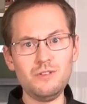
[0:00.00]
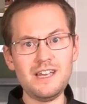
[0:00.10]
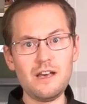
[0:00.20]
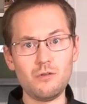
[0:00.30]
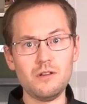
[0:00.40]

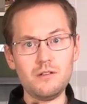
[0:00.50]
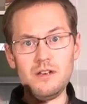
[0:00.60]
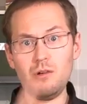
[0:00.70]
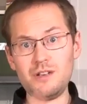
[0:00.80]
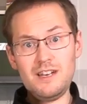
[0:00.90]
now?
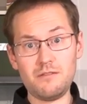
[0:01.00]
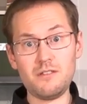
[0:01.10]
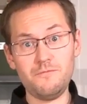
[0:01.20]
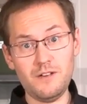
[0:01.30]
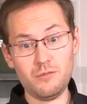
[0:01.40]
Now we can have
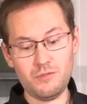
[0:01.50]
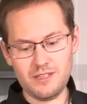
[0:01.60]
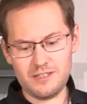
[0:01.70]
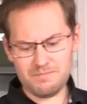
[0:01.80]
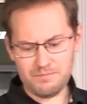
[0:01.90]
some fun with
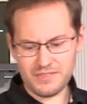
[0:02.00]
it.